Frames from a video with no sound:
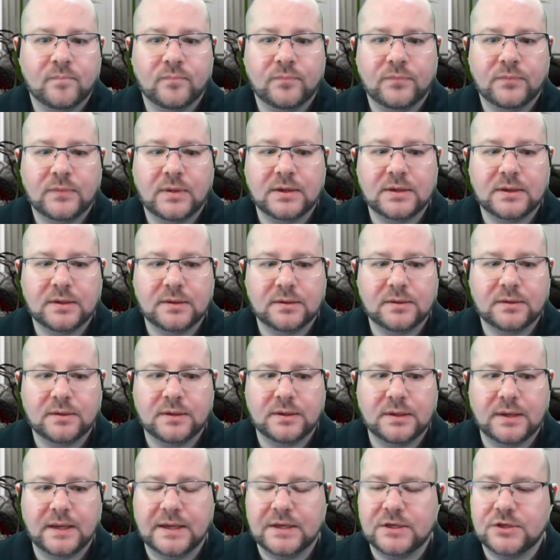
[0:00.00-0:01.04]
I
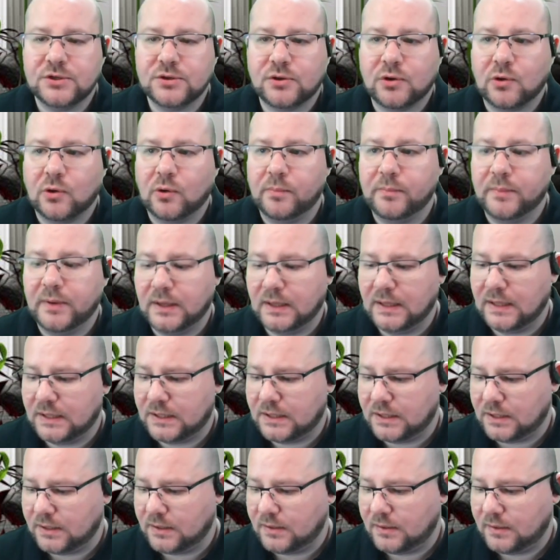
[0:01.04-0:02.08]
heard you call I me an idiot. I
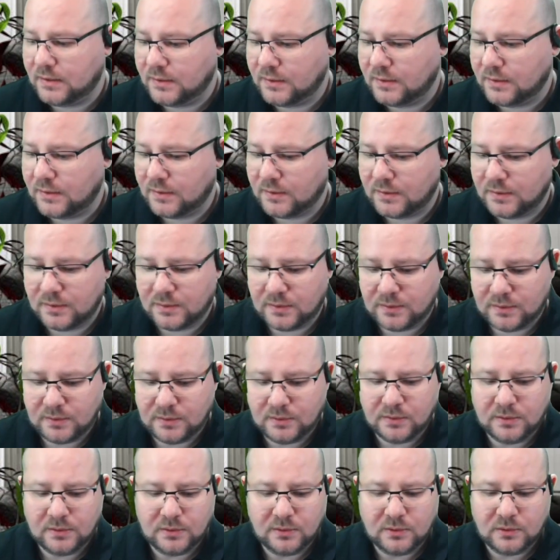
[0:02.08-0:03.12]
didn't tell you.
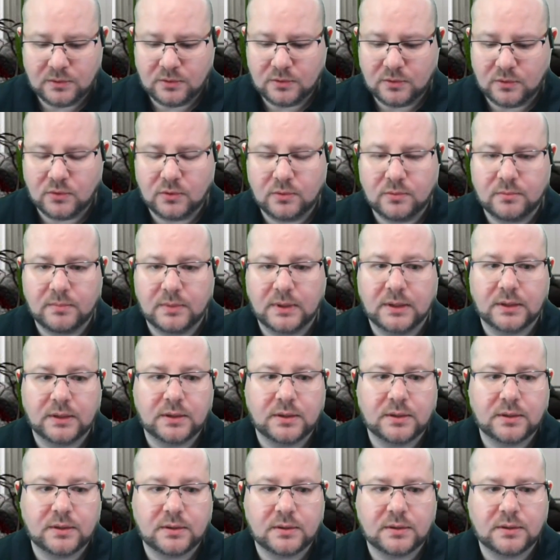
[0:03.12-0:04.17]
I didn't oh tell you.
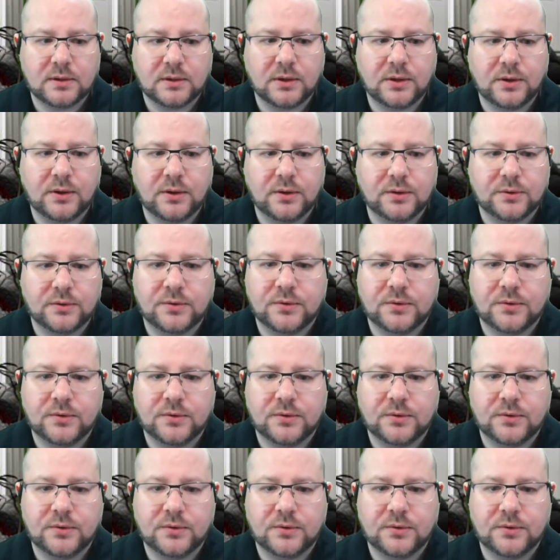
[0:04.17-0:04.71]
Okay. God.